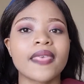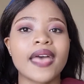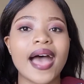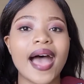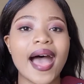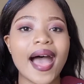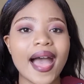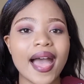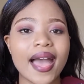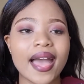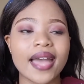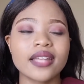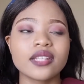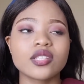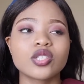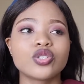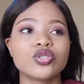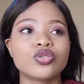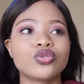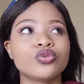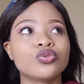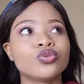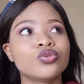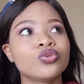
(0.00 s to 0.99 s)
and
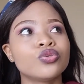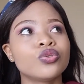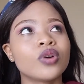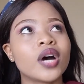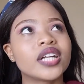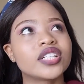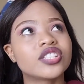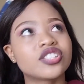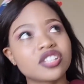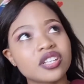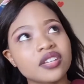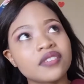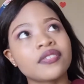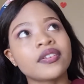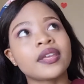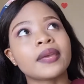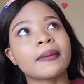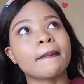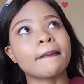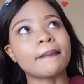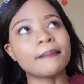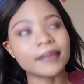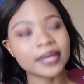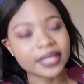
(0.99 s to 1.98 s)
you achieve
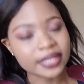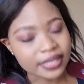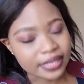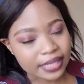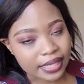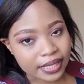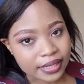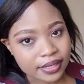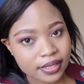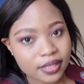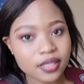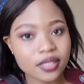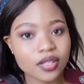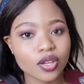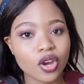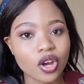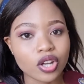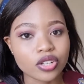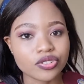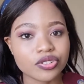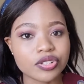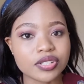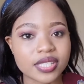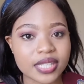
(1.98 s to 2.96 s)
immediate
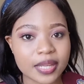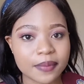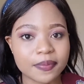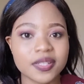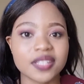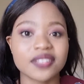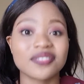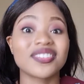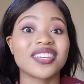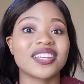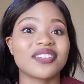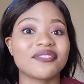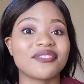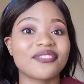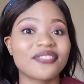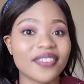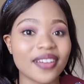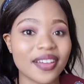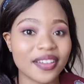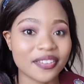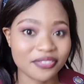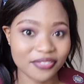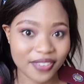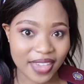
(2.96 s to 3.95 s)
contraceptive
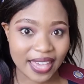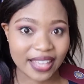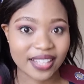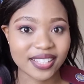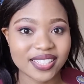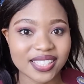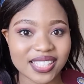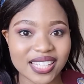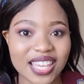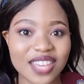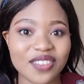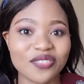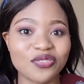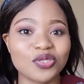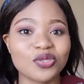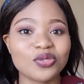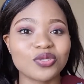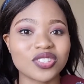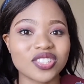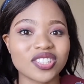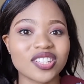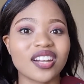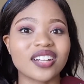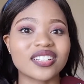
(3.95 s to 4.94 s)
effect if you
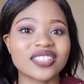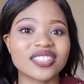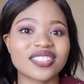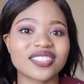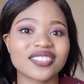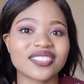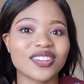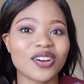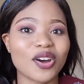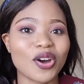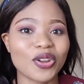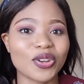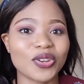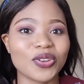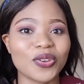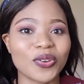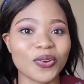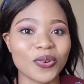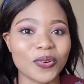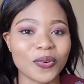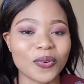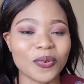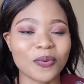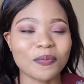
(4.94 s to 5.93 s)
start on
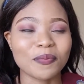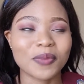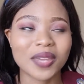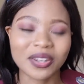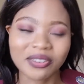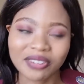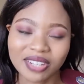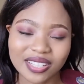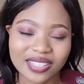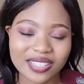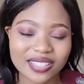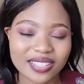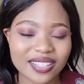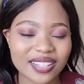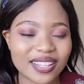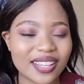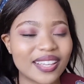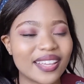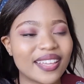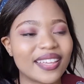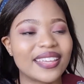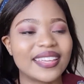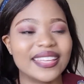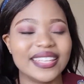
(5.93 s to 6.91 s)
your period.
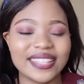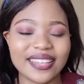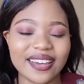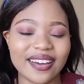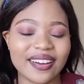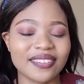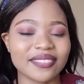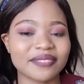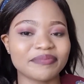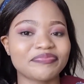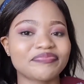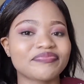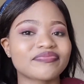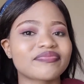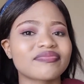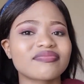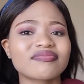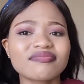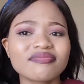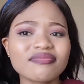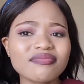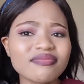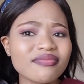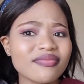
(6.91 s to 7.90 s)
Yeah.
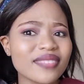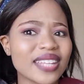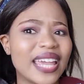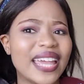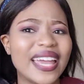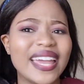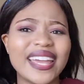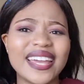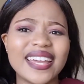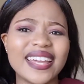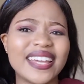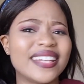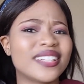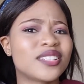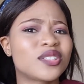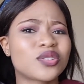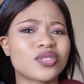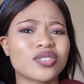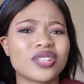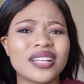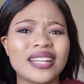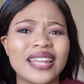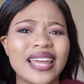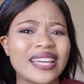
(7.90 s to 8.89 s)
It's
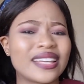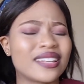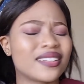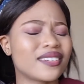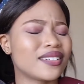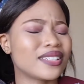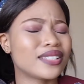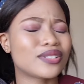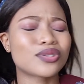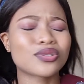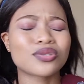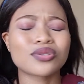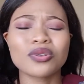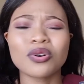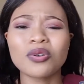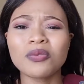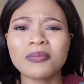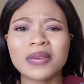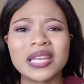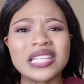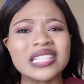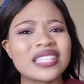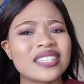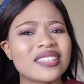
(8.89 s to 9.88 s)
so
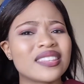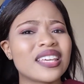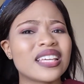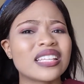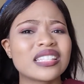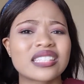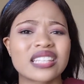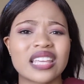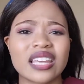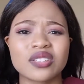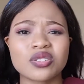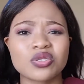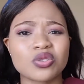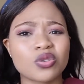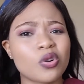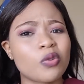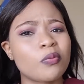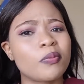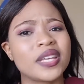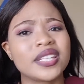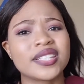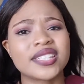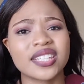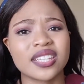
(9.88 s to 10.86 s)
messy. Things get so
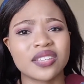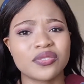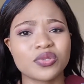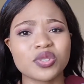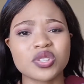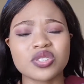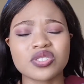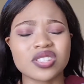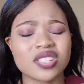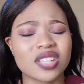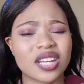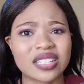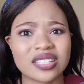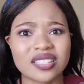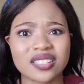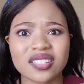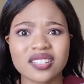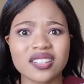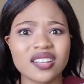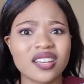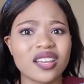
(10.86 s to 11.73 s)
messy if you start